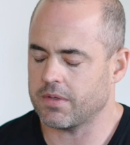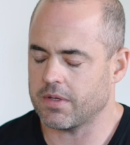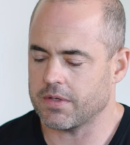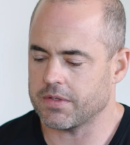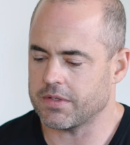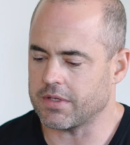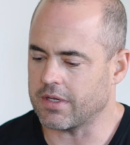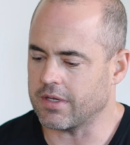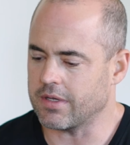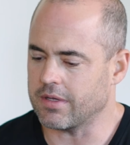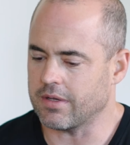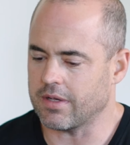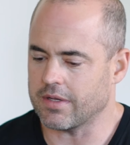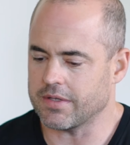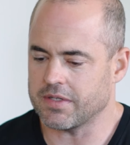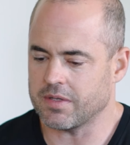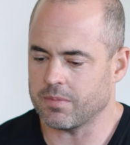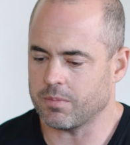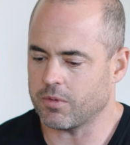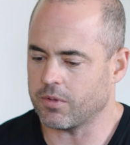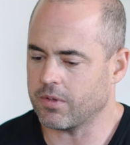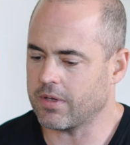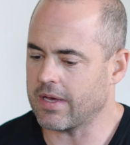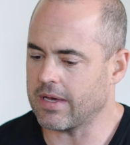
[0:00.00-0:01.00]
So there's a
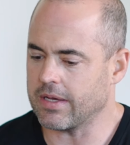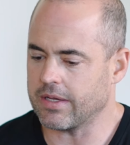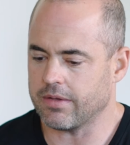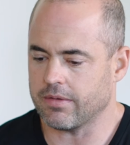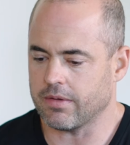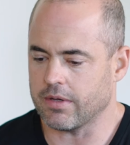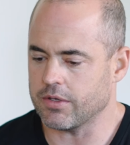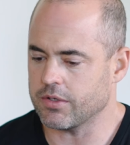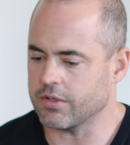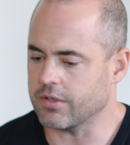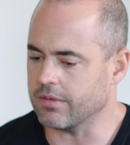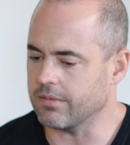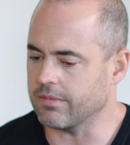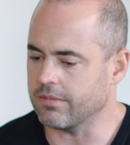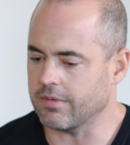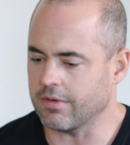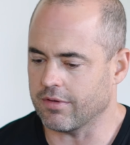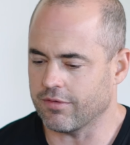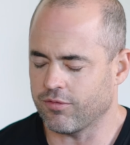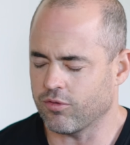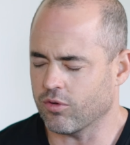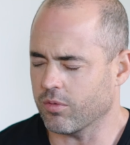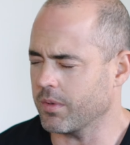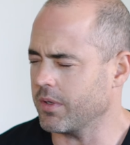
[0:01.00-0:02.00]
simple
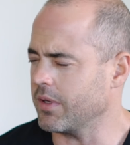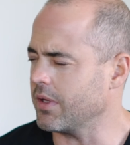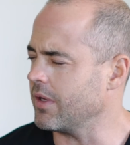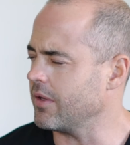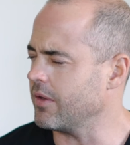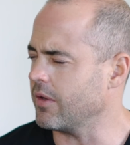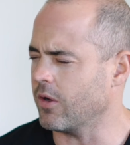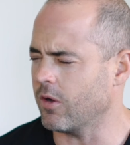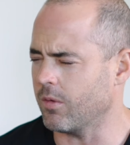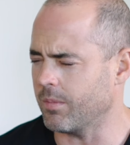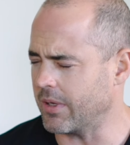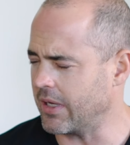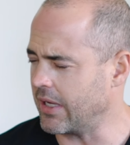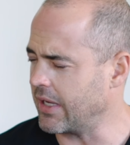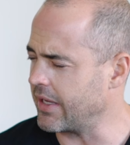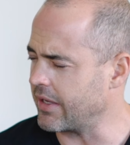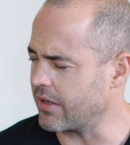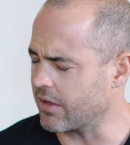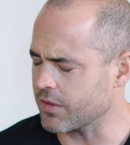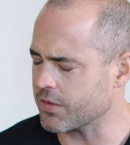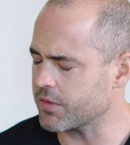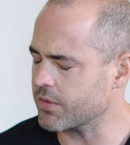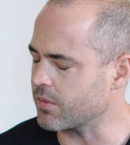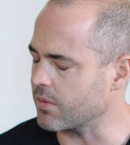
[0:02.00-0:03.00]
calculation, a formula, the
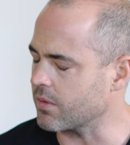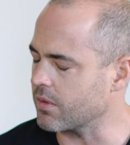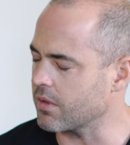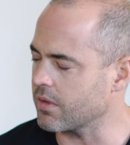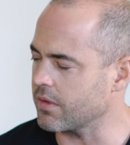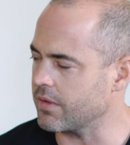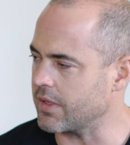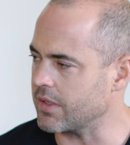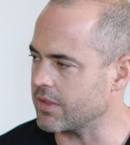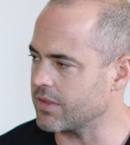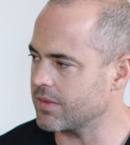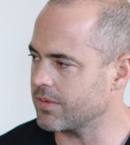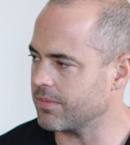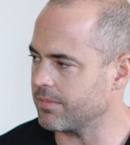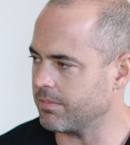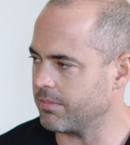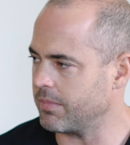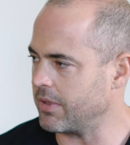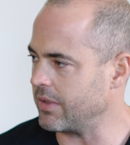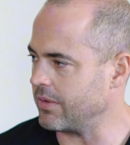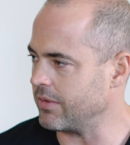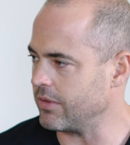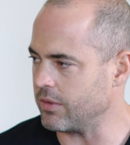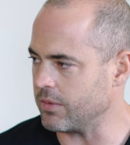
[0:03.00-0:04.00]
HOMA-IR score, that's
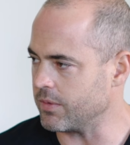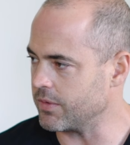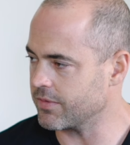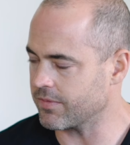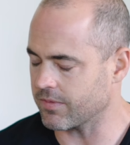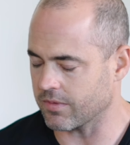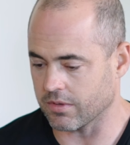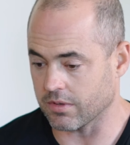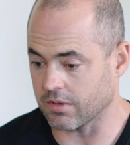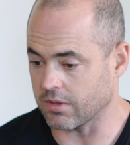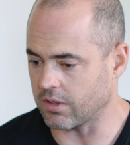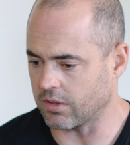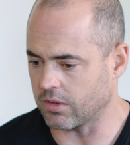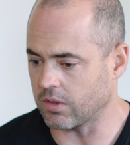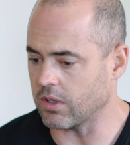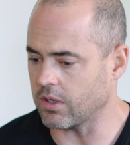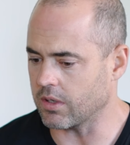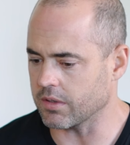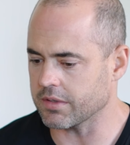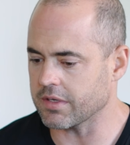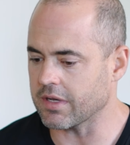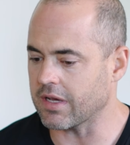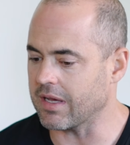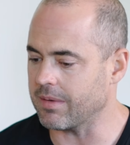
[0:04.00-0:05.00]
been used for a
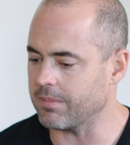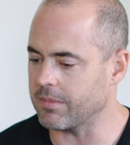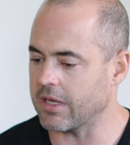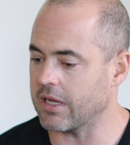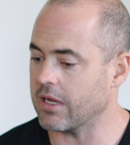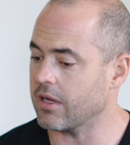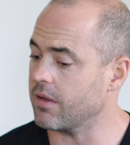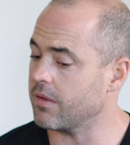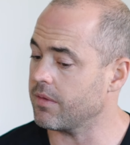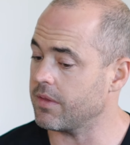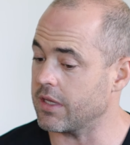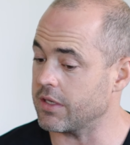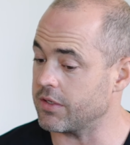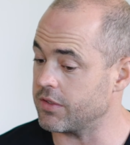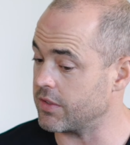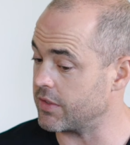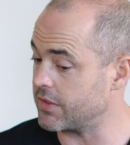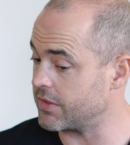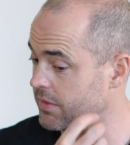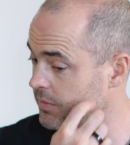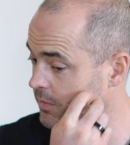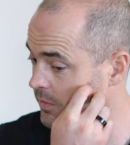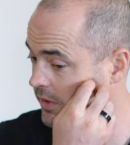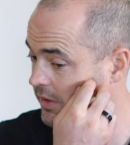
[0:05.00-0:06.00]
long time now, that
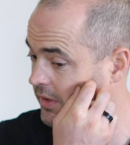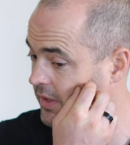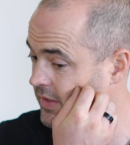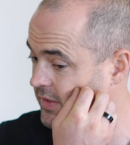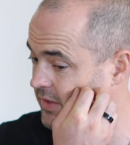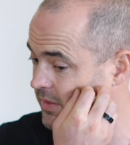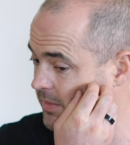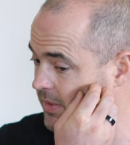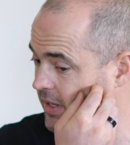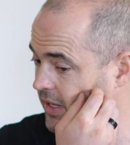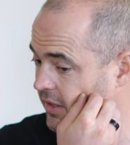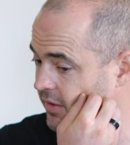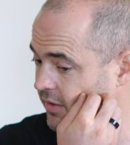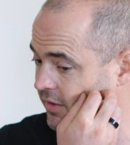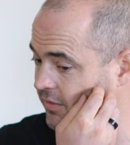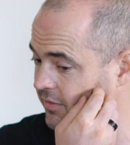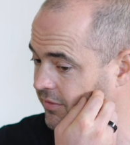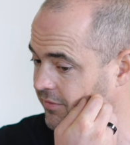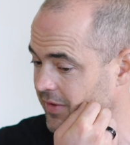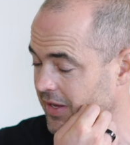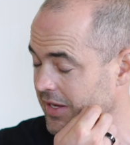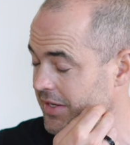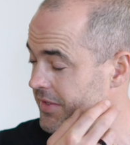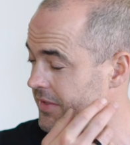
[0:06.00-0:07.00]
just really is a matter
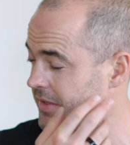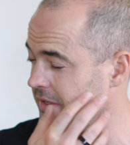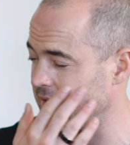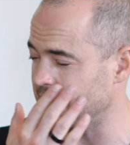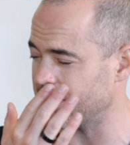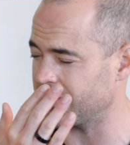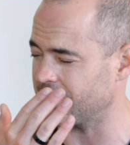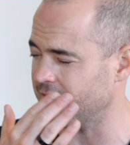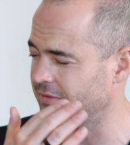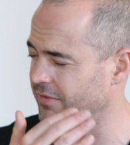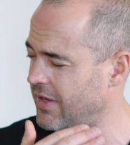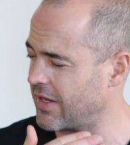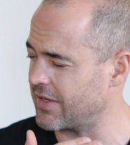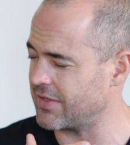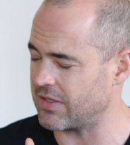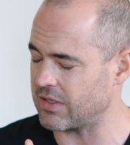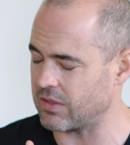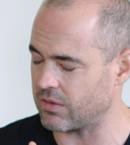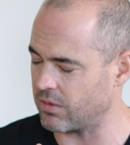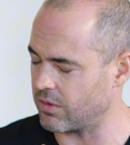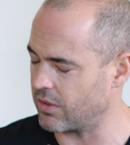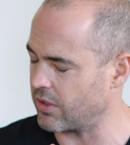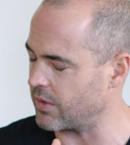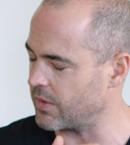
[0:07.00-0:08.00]
of fasting insulin,
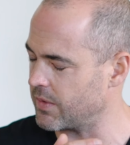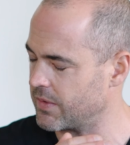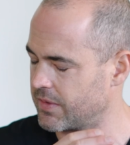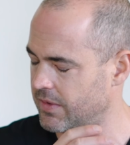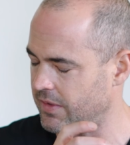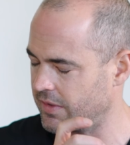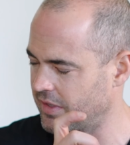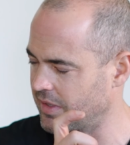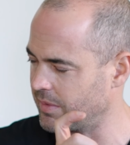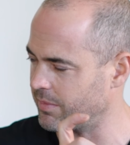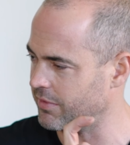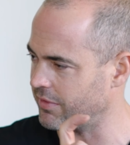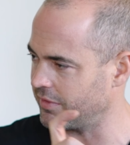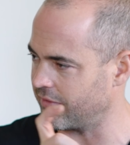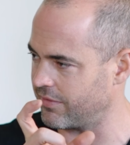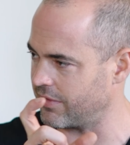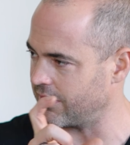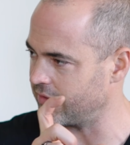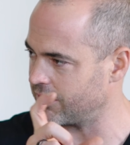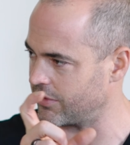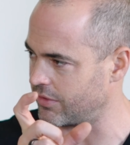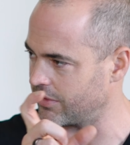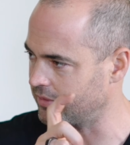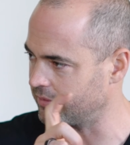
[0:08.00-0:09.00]
fasting glucose, and a couple of
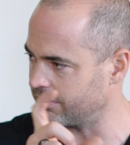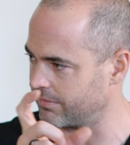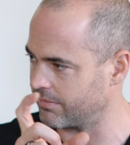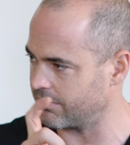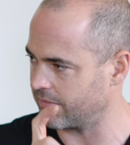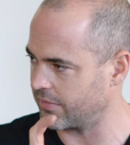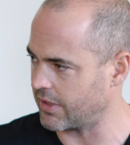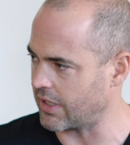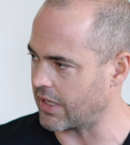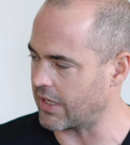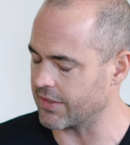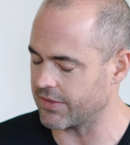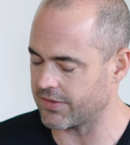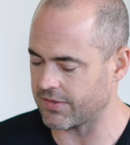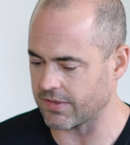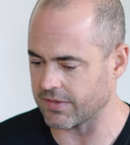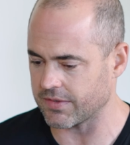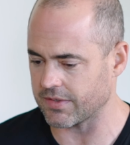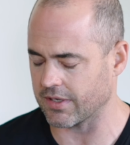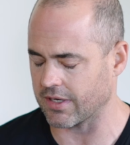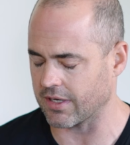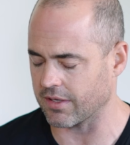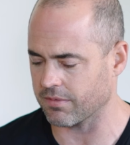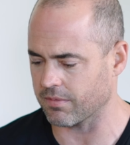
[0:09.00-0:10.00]
additional
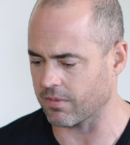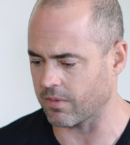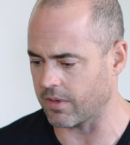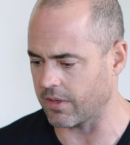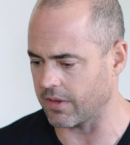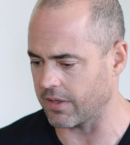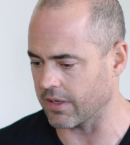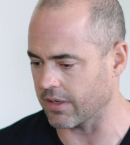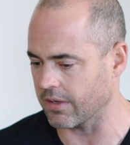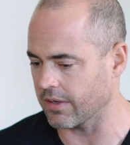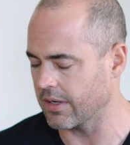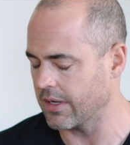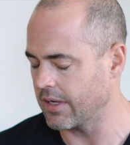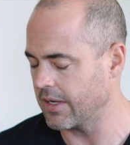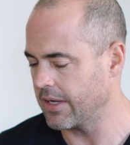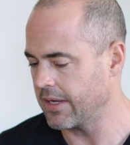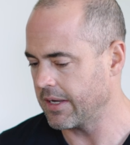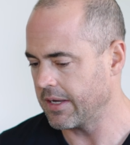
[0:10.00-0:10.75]
constants that get thrown in there.